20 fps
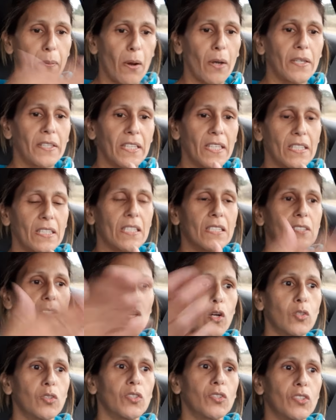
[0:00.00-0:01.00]
parking is
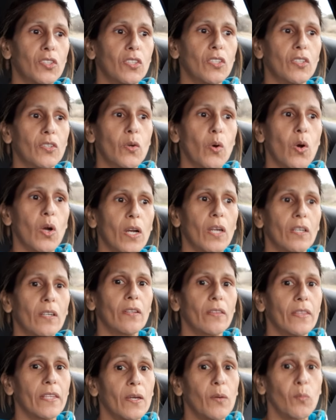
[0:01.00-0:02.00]
closer to the door
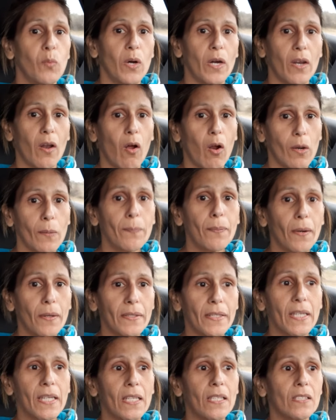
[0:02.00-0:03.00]
than what our
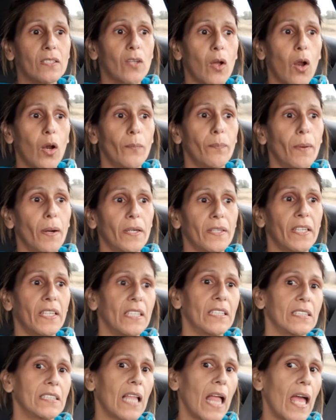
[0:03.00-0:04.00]
parking is. Our
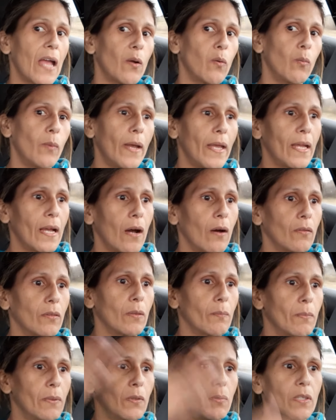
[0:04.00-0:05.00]
parking is like way out in
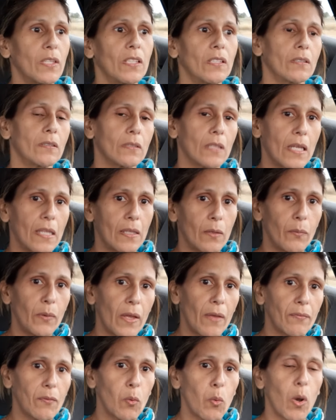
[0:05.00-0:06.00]
the boonies, and then
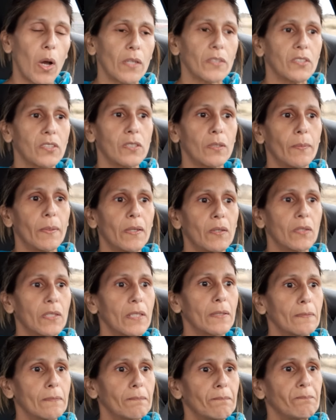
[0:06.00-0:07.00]
we have to walk to the building.